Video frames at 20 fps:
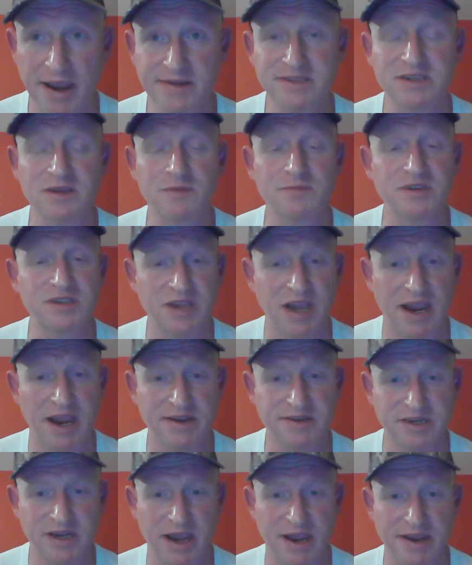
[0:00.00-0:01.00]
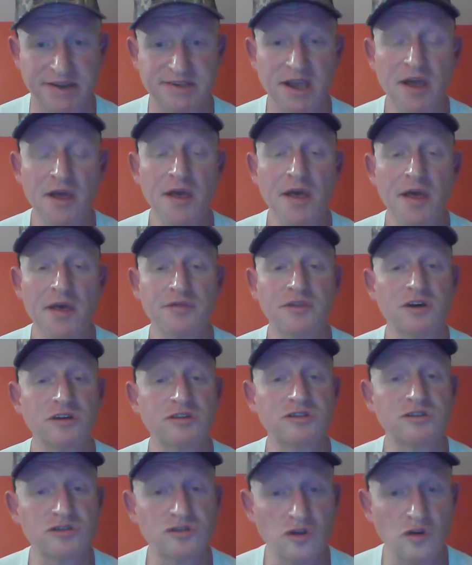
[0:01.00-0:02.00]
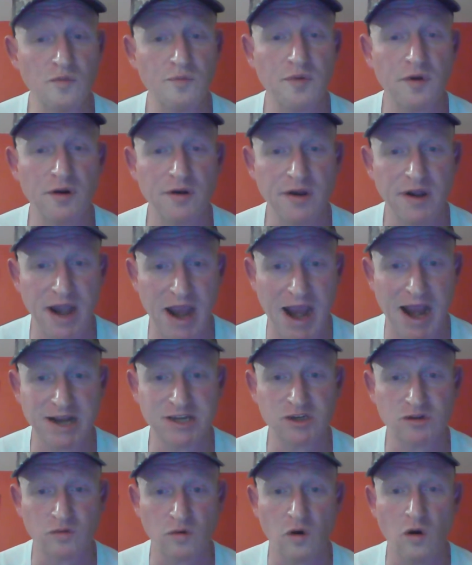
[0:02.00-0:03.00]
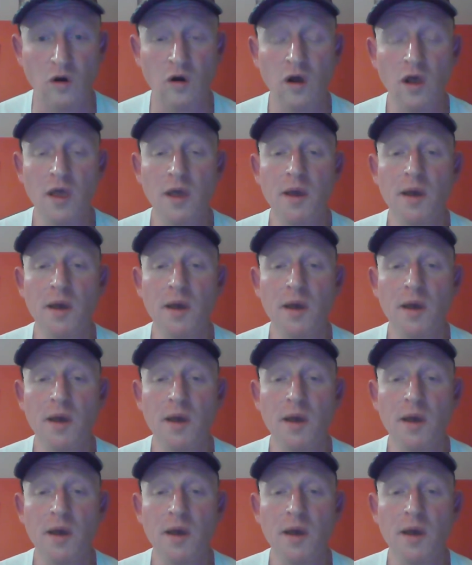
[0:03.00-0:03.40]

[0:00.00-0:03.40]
substantiates the supernatural